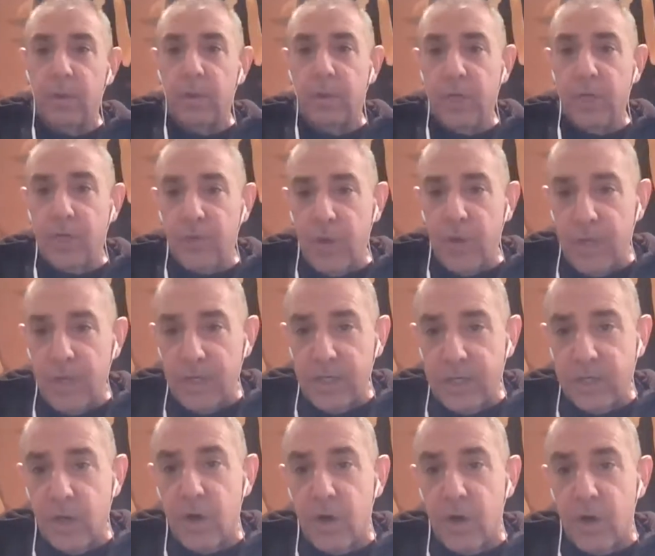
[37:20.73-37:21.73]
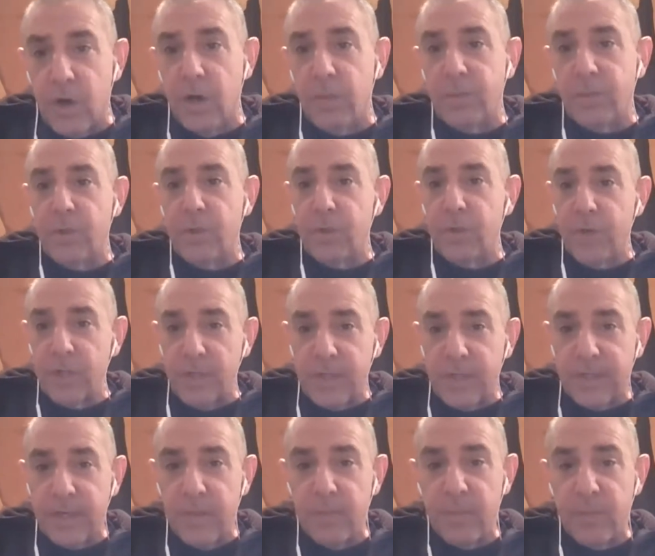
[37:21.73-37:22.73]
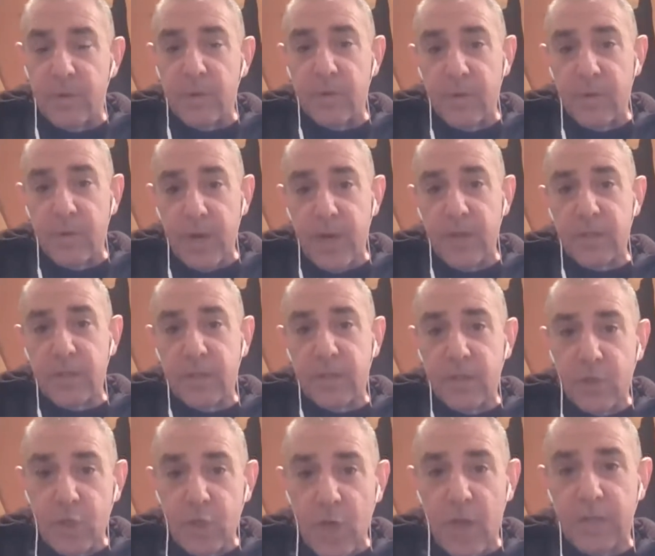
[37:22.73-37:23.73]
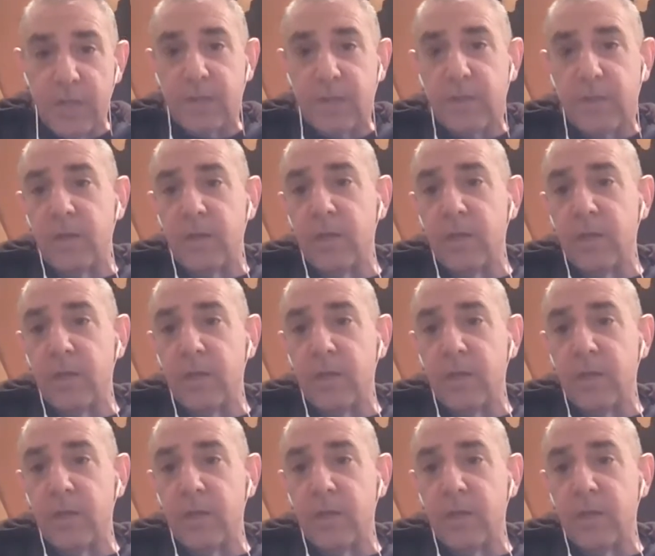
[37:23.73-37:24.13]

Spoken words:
Israeli startups during December raised just